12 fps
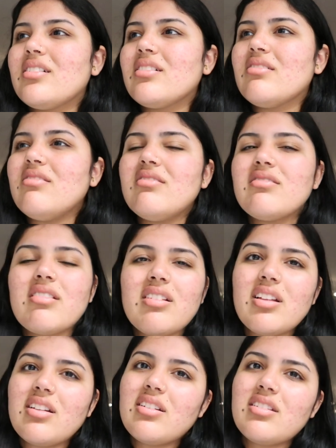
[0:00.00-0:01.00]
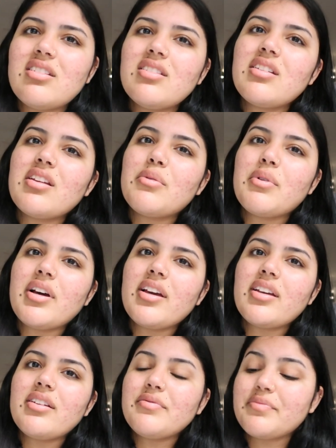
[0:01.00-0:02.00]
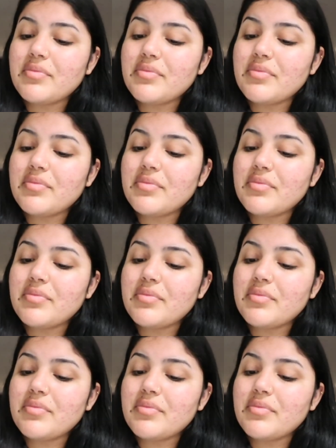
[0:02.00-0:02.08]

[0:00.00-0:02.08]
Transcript: ugh, just like why?